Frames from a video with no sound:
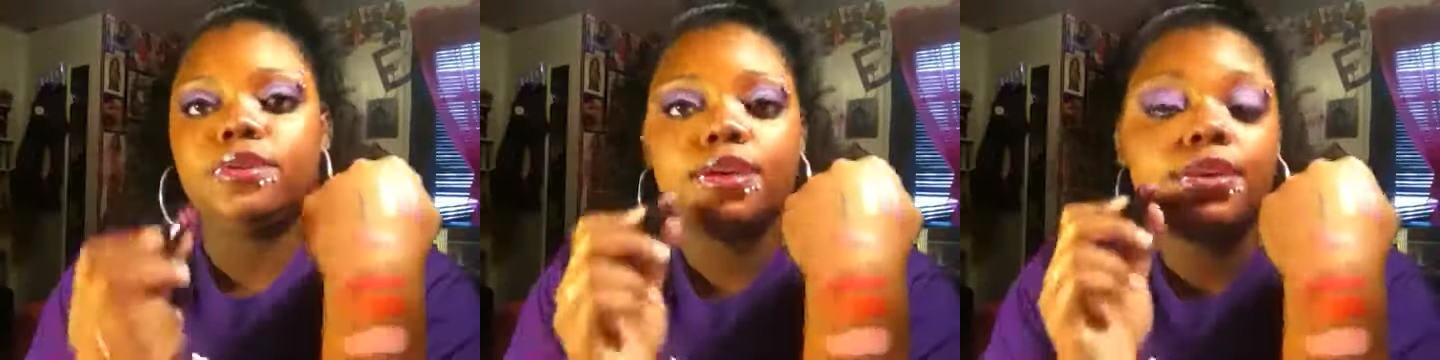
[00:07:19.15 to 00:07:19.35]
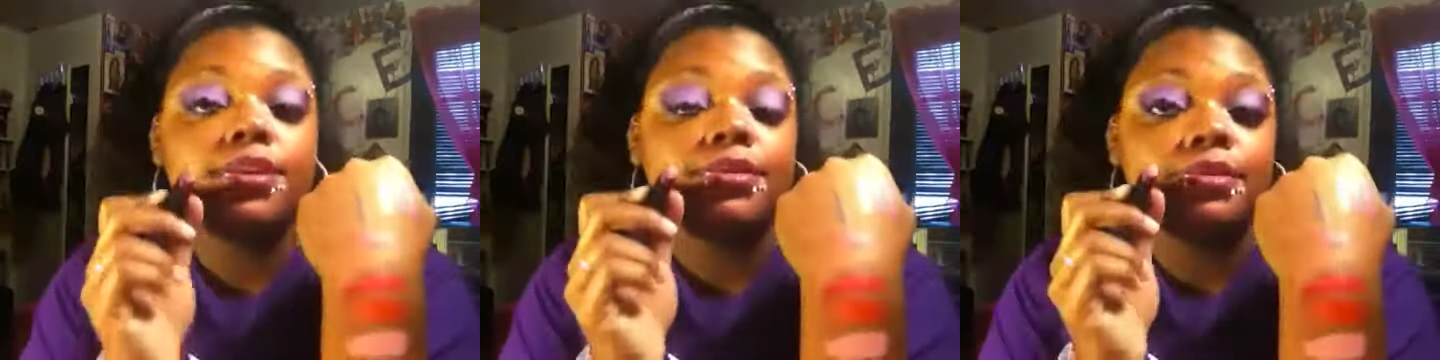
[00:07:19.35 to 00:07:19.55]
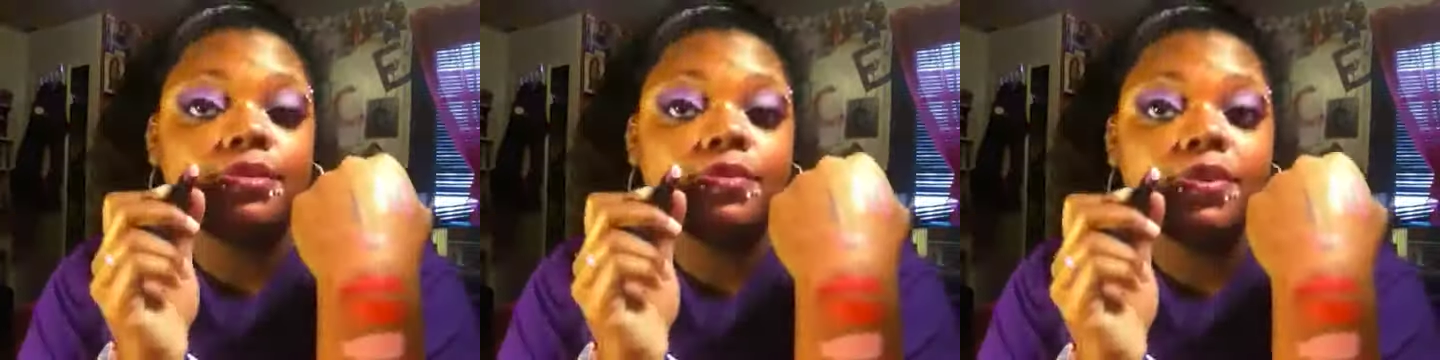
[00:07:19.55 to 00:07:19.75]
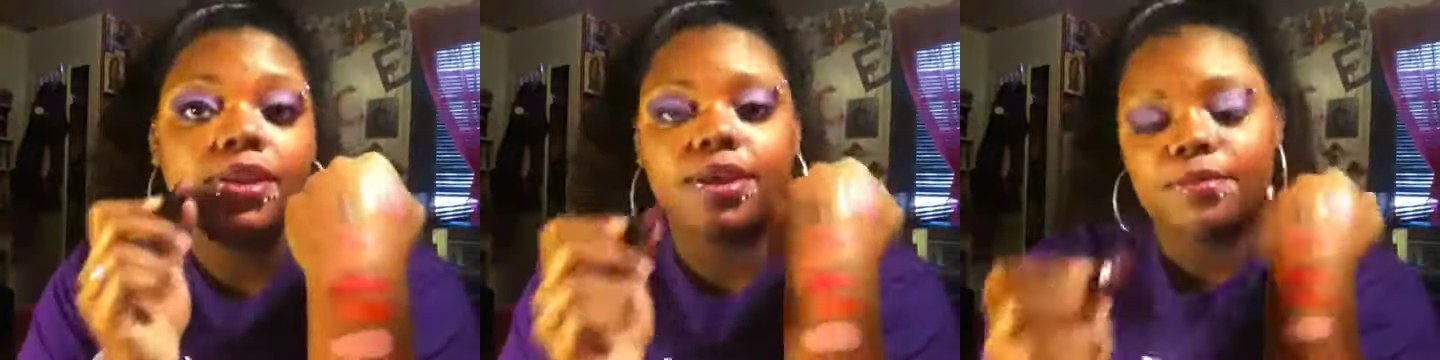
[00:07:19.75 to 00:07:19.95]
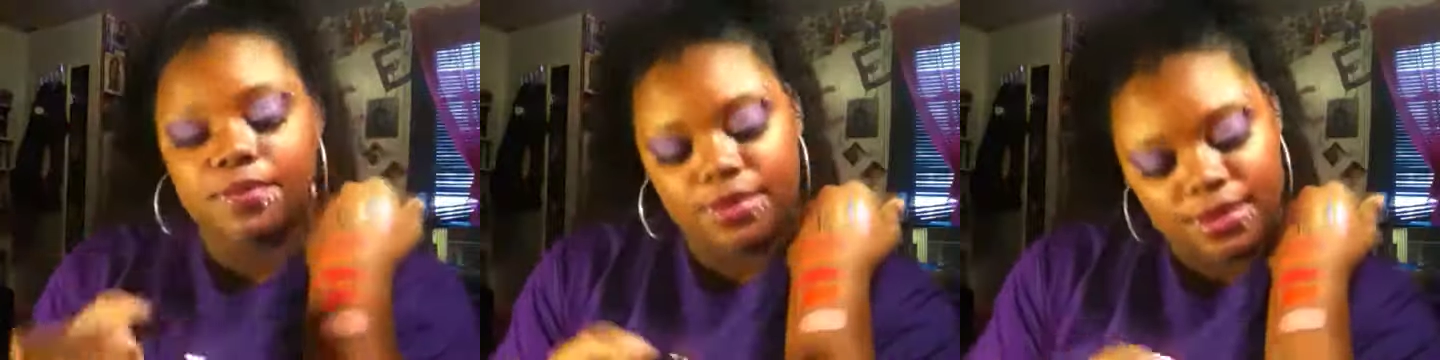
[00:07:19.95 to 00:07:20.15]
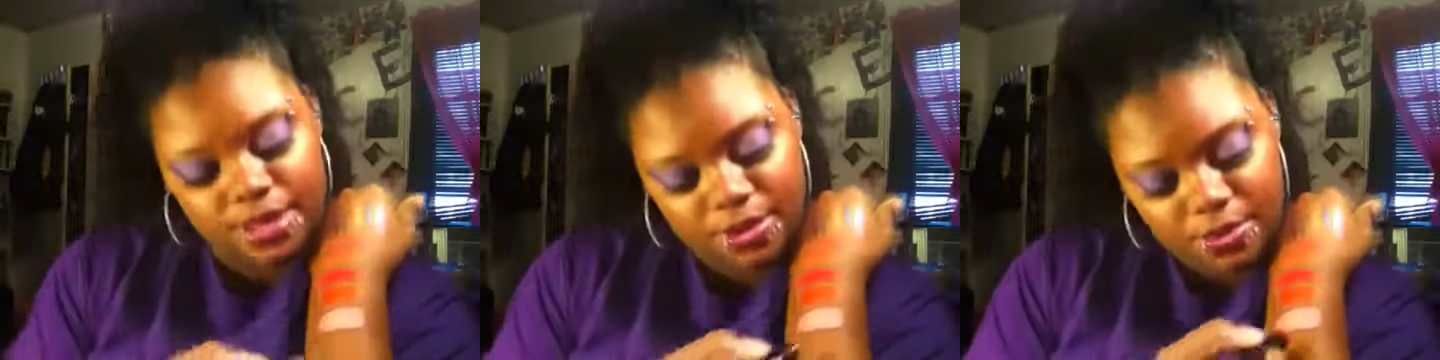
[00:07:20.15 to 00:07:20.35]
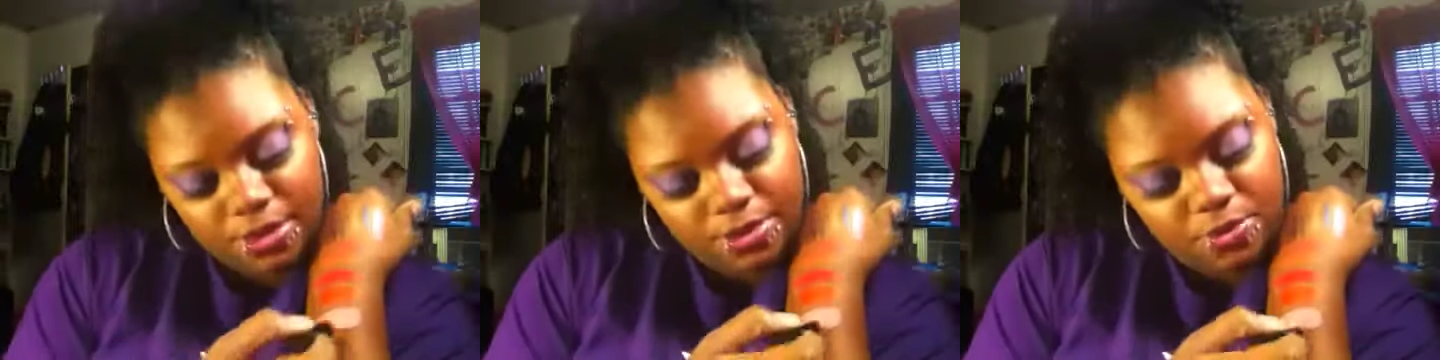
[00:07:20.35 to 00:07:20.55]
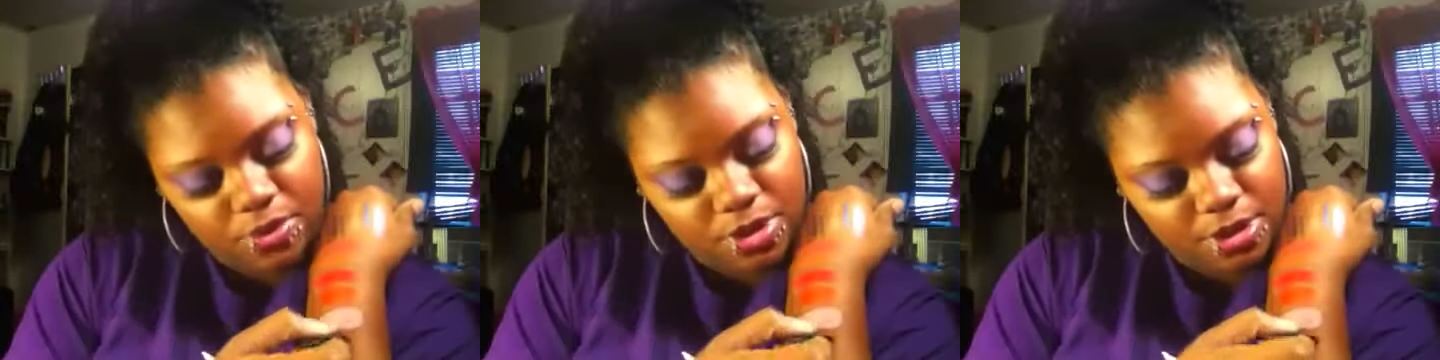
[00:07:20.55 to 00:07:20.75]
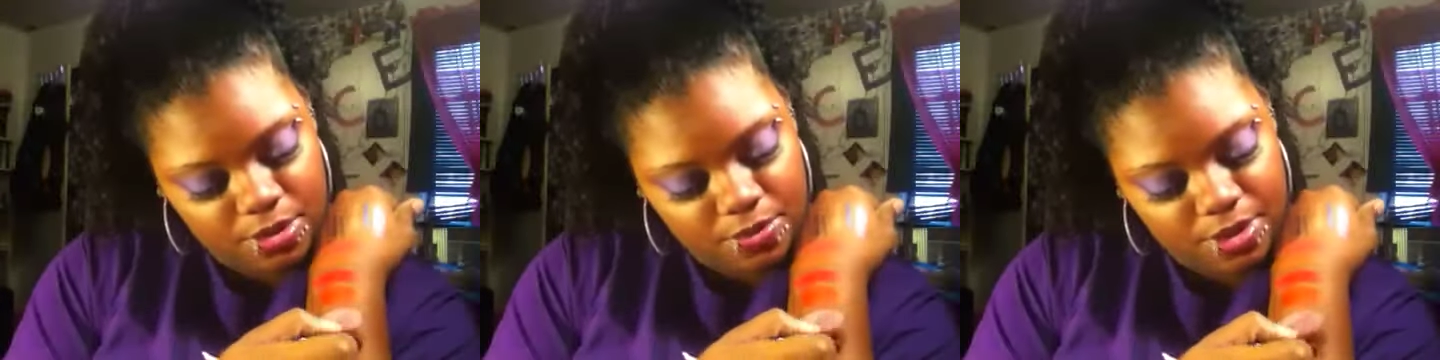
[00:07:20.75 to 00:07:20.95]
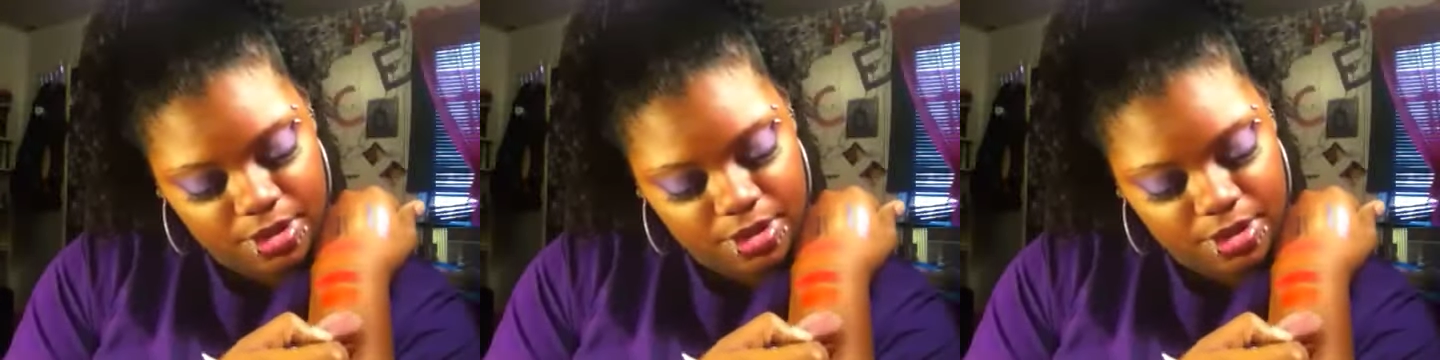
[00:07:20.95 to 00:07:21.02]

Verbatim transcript: Kind of what I'm like what I'm wearing,